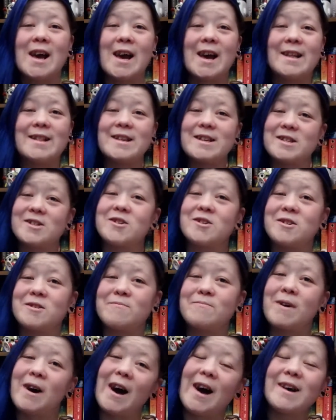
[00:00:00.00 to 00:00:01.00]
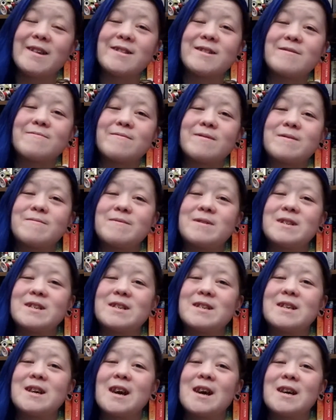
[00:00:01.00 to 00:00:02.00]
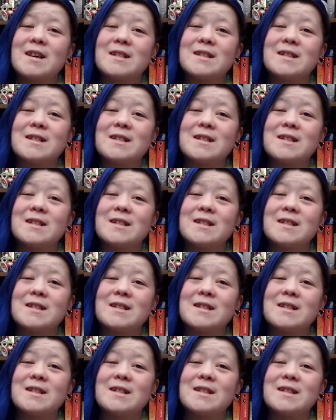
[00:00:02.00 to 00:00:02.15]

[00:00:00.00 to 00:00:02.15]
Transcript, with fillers: and this could possibly be